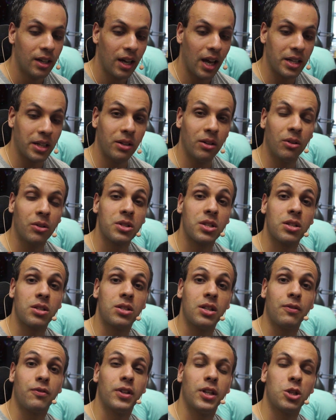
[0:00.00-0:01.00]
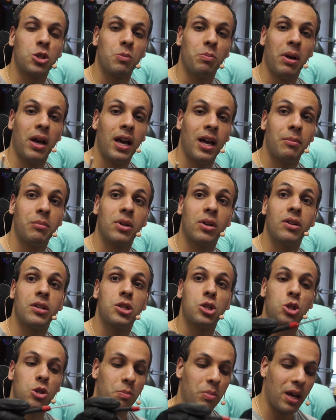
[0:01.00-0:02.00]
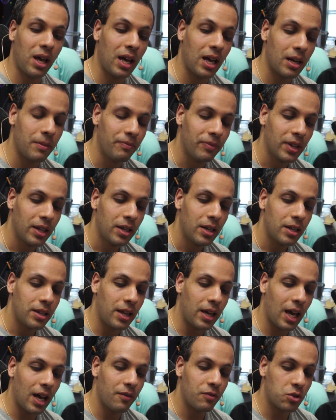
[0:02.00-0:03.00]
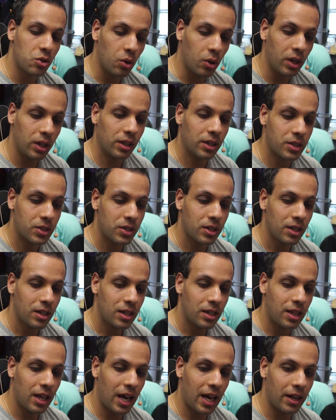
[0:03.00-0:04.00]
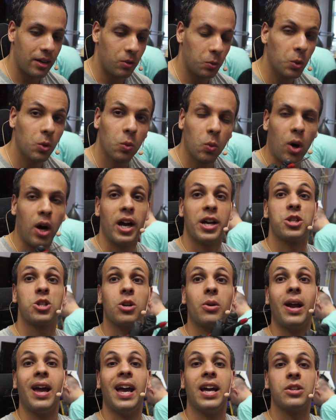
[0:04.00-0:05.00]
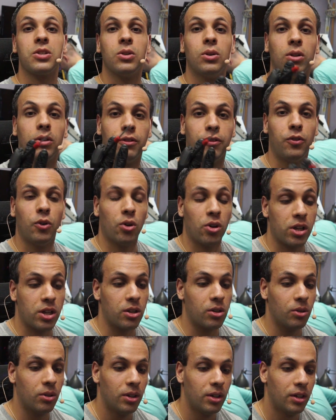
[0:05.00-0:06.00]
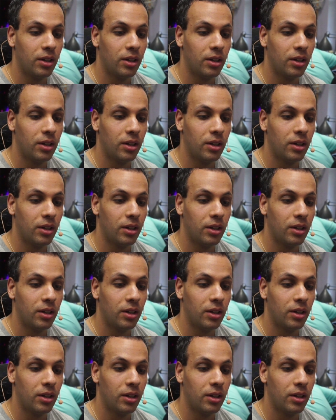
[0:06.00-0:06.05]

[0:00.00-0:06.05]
And you notice it's different in Japan because in Japan, they have toilets that will wash your asshole for you.